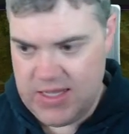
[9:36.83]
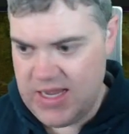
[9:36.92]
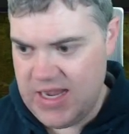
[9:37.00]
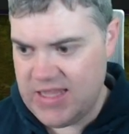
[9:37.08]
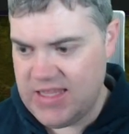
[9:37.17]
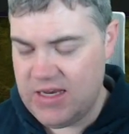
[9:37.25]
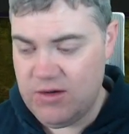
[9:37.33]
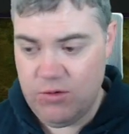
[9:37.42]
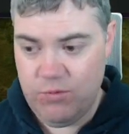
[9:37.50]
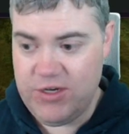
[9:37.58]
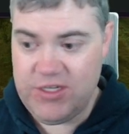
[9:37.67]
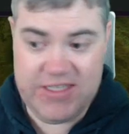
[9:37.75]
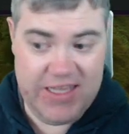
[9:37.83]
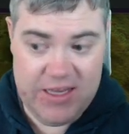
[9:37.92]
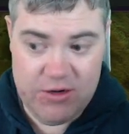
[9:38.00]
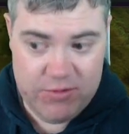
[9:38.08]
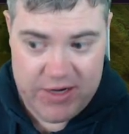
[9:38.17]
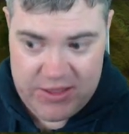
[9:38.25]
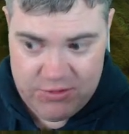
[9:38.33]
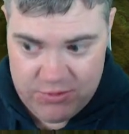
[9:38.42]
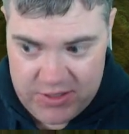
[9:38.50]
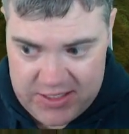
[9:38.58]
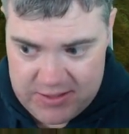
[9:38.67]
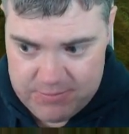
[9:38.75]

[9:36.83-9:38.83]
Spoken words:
and then we just iterate through it.